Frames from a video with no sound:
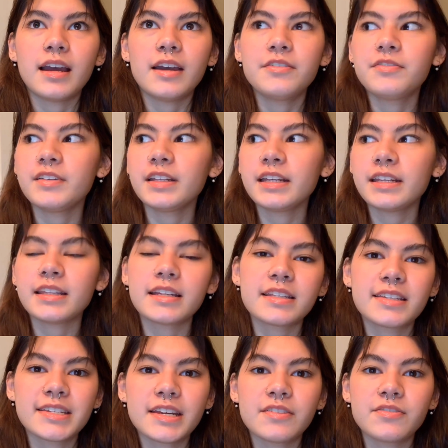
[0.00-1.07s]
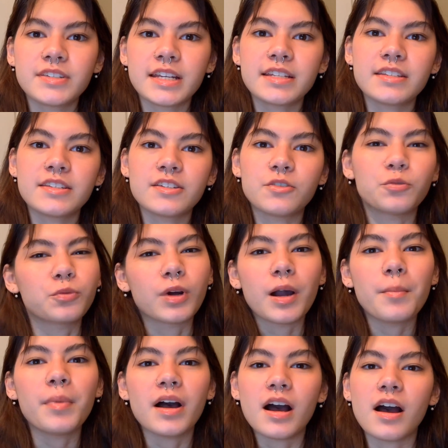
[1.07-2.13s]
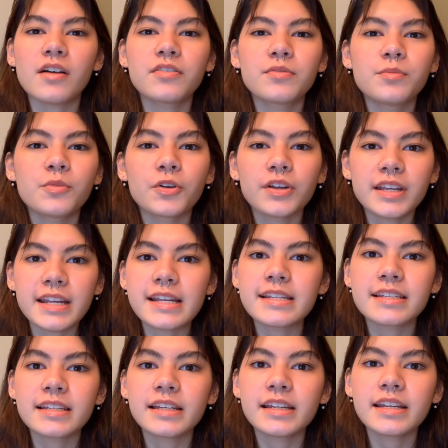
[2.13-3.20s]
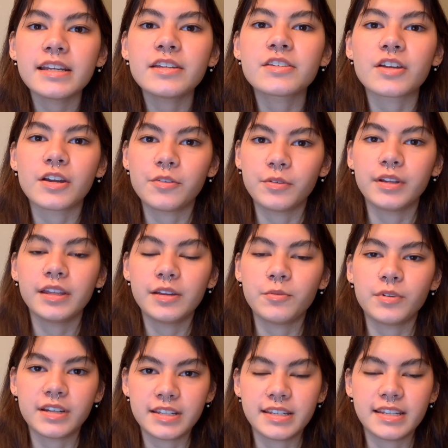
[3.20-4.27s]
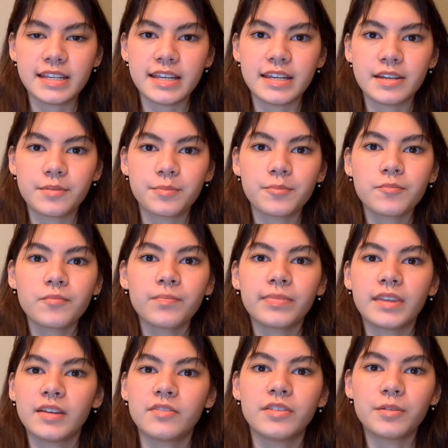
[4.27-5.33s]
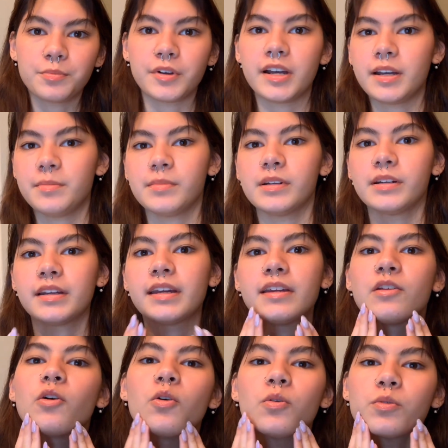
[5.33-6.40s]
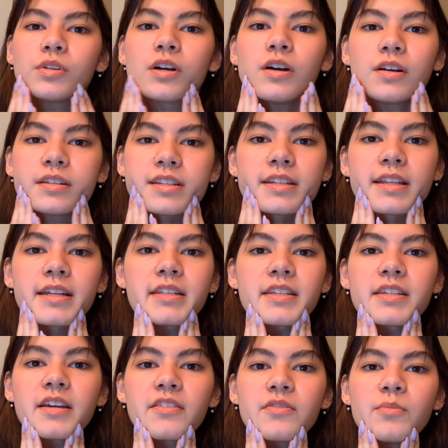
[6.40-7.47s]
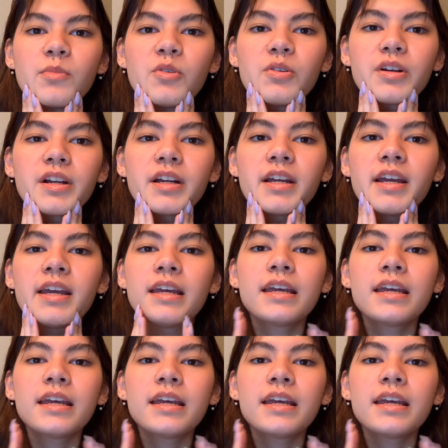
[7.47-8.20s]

I feel like that stuff tends to rub off more easily, so I really want to see if the primer can hold on to that stuff more.